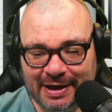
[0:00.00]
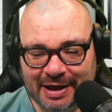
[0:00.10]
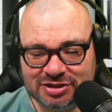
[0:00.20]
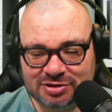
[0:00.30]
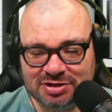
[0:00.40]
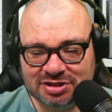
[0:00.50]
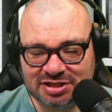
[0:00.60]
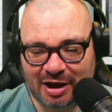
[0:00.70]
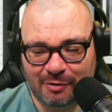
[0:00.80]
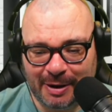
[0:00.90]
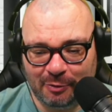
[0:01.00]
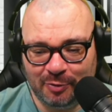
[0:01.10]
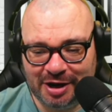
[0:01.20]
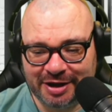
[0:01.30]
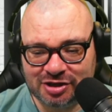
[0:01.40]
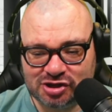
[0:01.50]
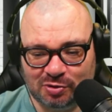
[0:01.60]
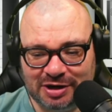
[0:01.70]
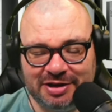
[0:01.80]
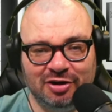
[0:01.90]
Susan says, how about Willock and Joe
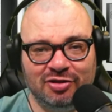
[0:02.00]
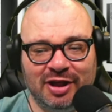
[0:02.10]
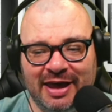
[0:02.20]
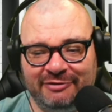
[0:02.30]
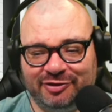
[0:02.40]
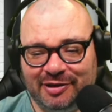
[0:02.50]
Linton on the left?